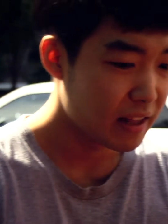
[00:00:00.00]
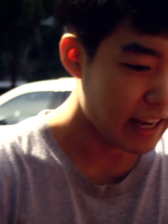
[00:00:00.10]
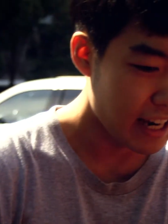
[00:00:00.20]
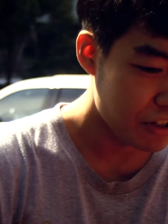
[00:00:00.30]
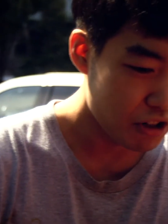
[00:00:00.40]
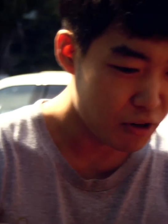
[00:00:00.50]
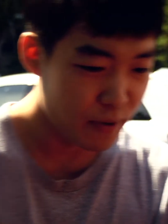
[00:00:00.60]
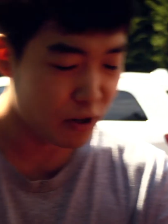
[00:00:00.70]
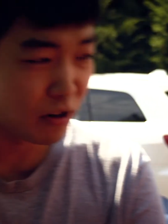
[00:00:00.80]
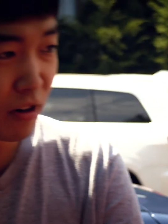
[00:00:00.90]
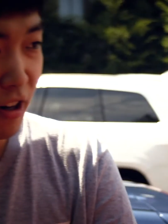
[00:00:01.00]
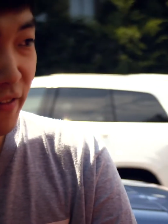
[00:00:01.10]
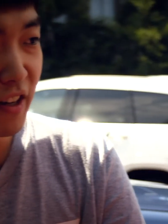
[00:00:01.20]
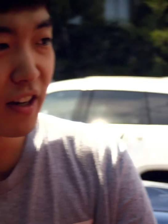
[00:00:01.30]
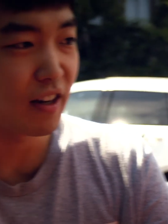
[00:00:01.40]
the actual component
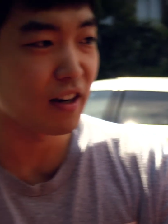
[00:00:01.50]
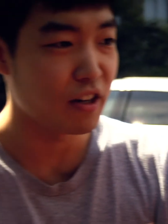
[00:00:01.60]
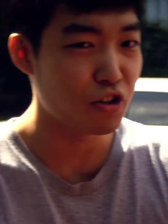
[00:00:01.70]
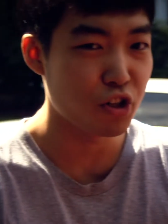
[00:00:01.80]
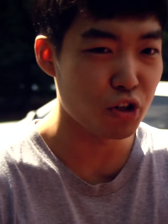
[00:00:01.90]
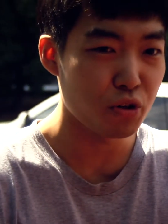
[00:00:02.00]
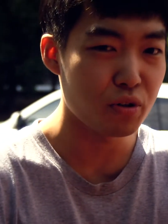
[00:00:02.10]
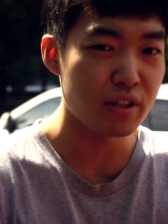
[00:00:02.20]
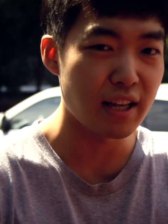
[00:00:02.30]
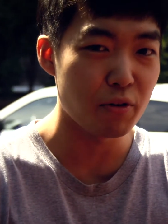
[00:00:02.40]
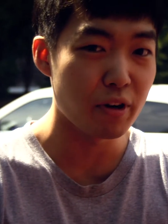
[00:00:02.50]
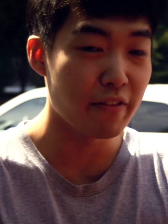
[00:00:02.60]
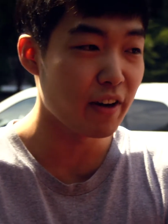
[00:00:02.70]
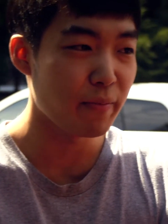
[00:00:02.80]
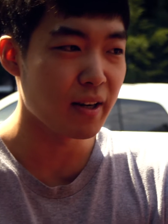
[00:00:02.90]
of the juice that we are
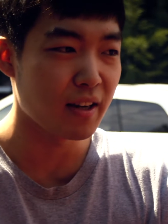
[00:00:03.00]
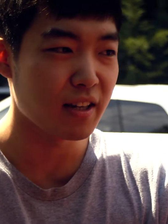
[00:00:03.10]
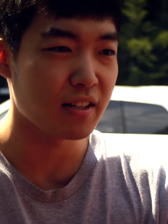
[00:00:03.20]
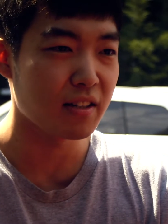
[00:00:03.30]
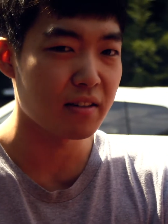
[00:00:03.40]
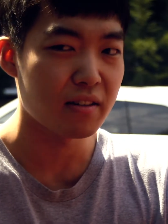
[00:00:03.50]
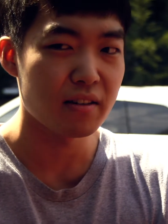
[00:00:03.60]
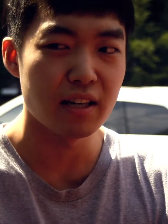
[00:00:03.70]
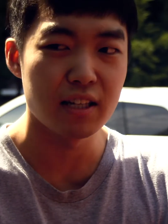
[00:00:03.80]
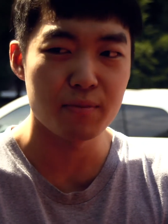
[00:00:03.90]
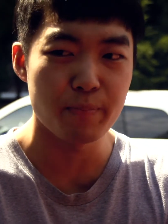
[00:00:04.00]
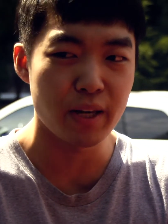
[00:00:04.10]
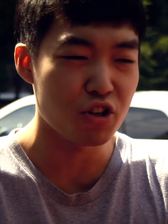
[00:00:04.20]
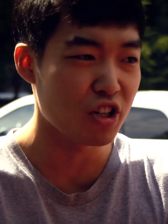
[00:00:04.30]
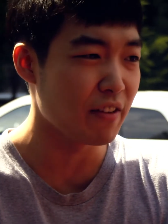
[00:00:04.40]
vaping is, is
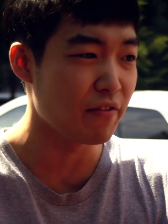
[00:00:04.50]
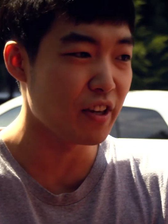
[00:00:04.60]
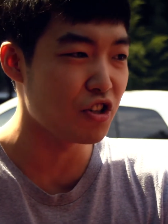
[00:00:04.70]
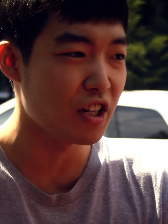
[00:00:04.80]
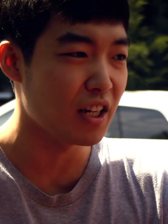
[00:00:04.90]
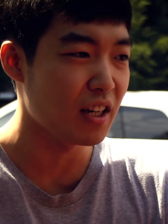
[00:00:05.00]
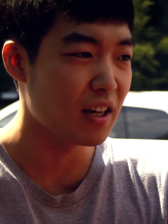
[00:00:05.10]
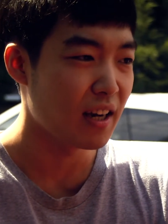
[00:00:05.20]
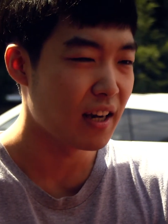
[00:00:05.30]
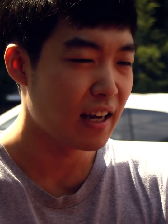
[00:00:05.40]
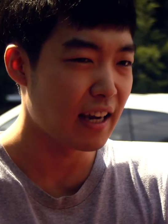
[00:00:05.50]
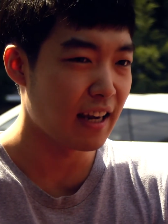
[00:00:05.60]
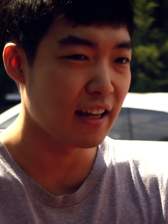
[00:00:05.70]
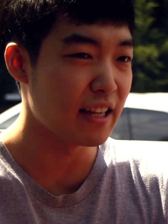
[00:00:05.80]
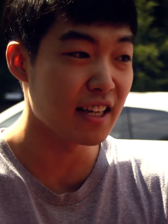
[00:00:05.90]
PG and VG
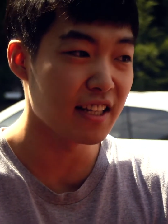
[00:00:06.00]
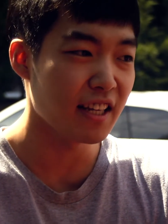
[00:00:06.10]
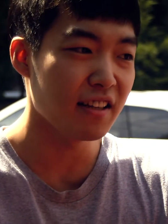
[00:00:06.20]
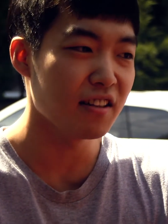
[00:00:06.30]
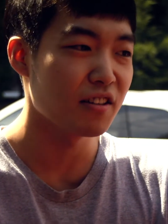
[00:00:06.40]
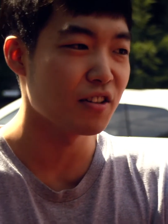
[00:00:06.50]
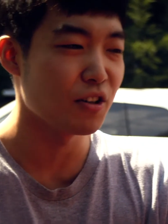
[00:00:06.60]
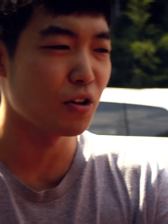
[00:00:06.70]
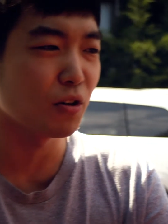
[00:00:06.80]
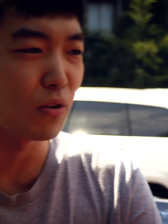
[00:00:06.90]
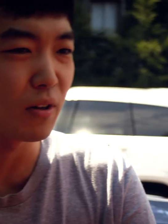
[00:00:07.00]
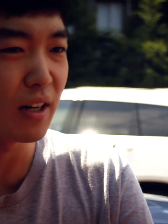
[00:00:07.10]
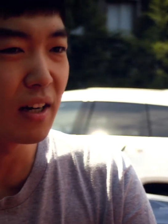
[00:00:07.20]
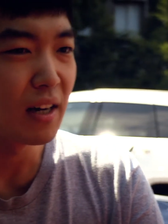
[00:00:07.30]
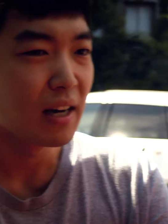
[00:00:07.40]
and nicotine. So
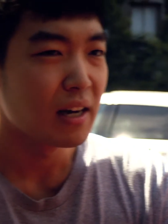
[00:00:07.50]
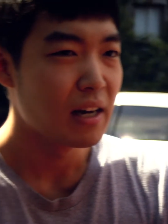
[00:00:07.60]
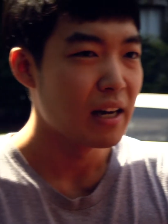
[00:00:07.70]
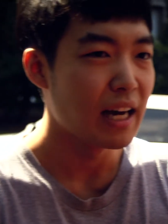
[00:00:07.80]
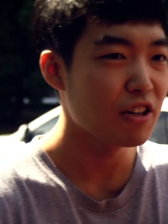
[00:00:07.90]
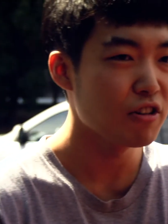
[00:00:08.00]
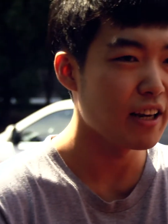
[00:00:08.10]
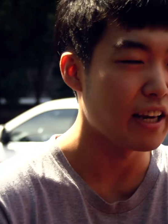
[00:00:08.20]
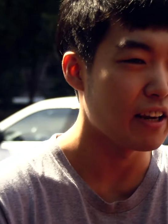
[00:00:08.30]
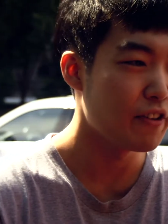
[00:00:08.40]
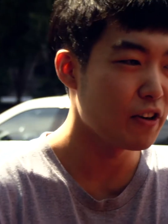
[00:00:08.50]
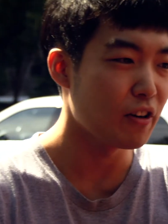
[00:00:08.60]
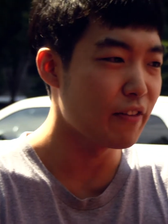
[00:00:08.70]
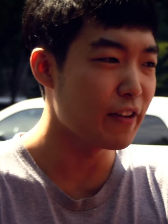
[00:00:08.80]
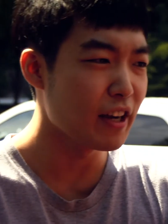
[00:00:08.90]
actually, if
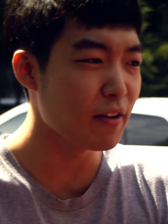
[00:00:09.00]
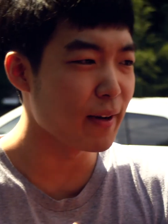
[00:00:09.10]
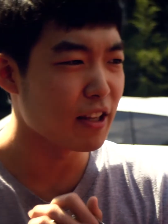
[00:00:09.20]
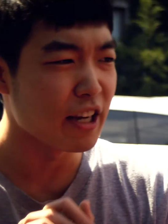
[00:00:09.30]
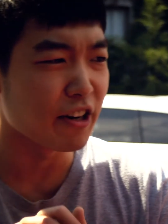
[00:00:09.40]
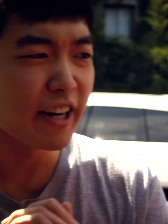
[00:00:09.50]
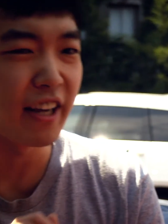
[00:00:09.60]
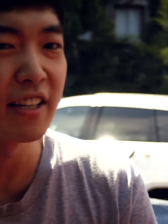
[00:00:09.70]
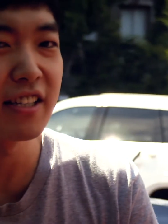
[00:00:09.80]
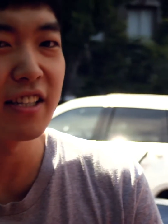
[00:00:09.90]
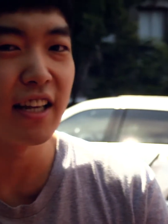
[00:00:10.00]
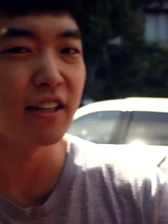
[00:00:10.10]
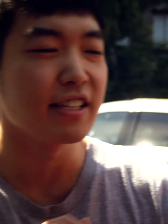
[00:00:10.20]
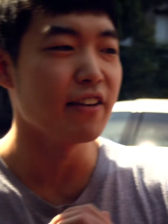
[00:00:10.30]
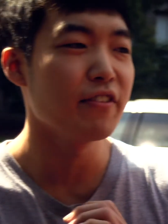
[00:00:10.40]
you if you think about the ingredients,
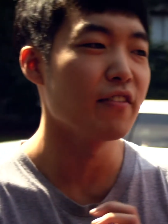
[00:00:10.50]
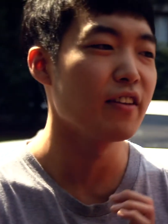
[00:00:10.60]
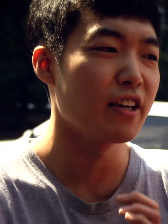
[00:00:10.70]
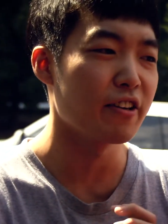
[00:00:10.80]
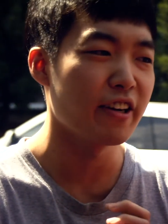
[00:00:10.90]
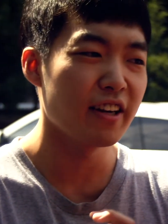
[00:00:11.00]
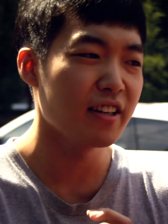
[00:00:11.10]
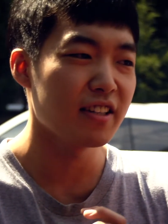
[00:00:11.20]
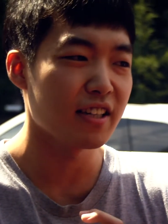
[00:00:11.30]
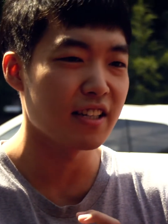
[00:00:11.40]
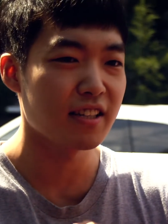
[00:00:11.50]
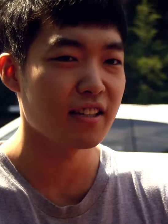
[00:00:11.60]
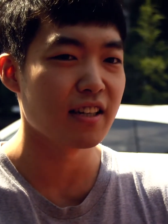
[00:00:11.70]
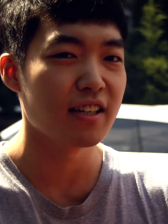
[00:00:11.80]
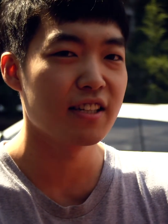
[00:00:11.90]
like the safety of the ingredients,
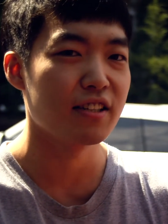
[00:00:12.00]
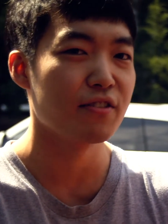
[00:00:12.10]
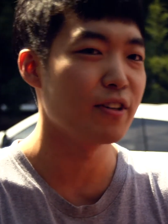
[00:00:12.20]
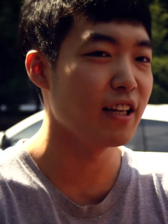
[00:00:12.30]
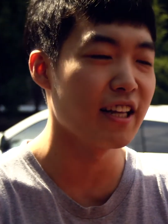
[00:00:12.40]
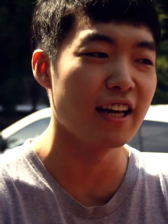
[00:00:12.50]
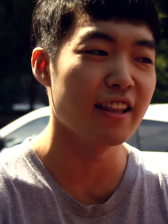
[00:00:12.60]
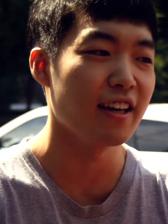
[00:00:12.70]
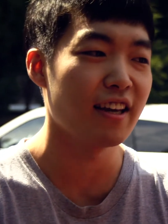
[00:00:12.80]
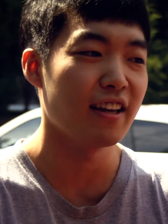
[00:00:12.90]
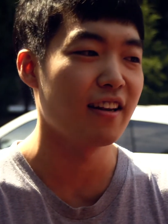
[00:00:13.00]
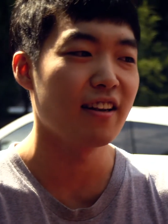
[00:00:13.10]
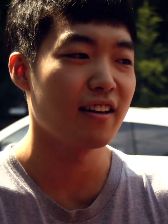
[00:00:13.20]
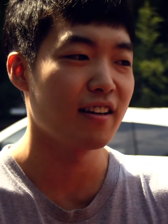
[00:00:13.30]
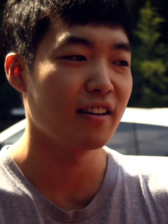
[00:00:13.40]
it's it's really not that
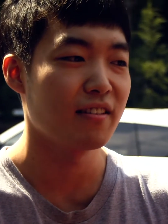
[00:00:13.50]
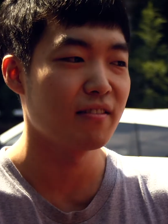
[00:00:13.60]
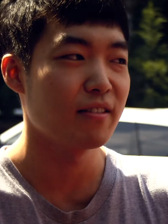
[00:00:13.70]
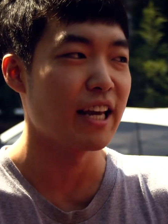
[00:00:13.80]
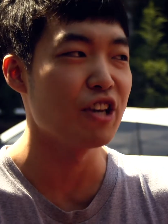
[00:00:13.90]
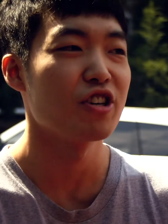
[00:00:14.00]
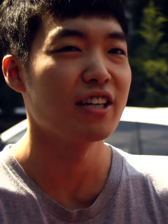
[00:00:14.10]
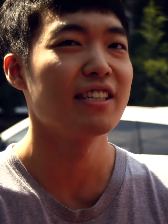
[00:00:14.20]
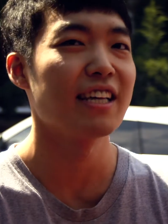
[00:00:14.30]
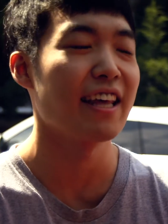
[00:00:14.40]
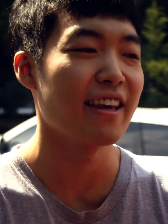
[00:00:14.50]
dangerous. I